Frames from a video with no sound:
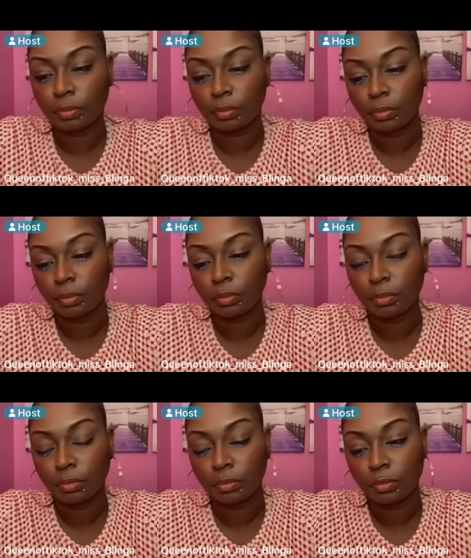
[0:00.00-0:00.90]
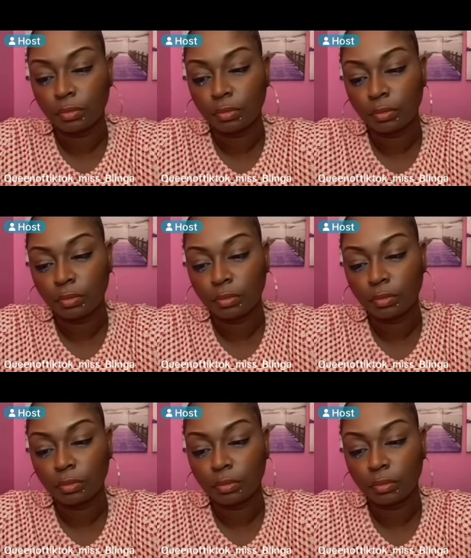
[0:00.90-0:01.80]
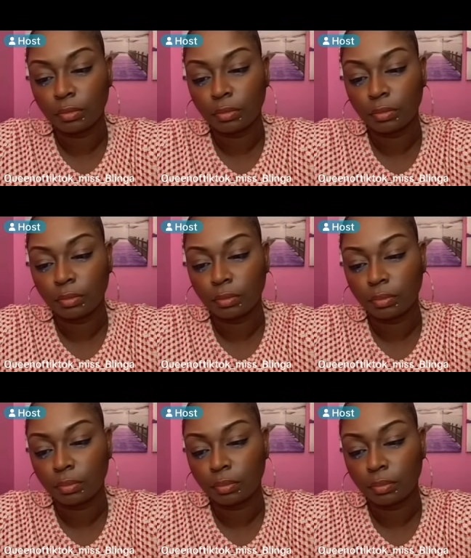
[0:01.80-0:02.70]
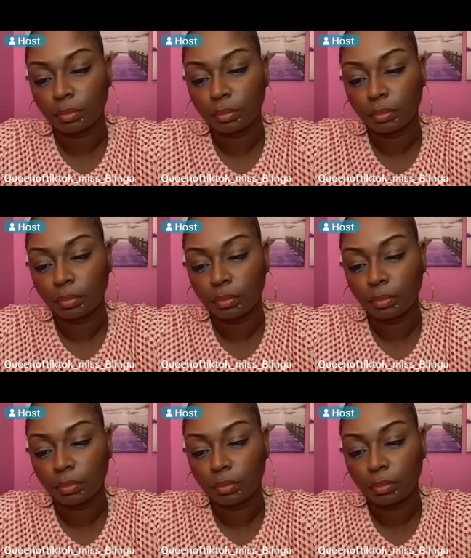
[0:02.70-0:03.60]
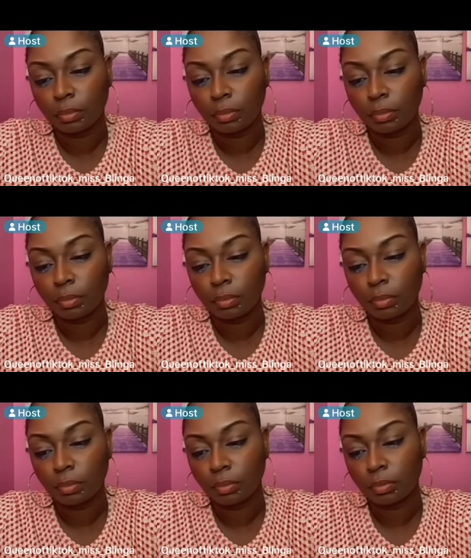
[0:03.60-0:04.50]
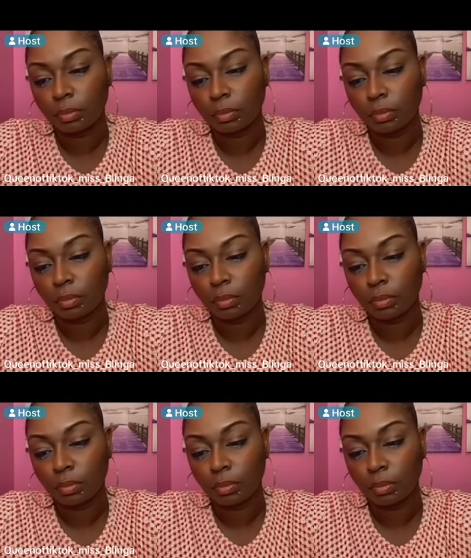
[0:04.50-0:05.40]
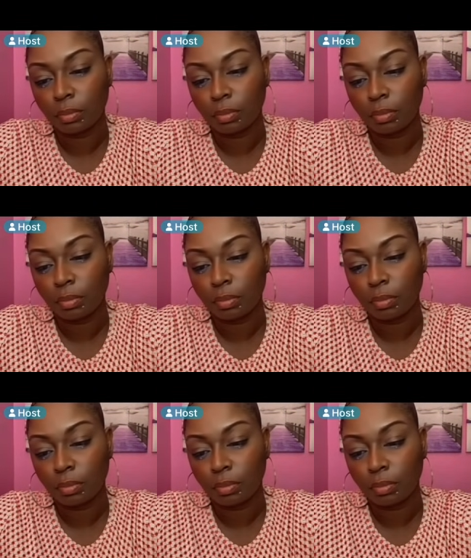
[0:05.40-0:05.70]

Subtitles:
Nobody speaks.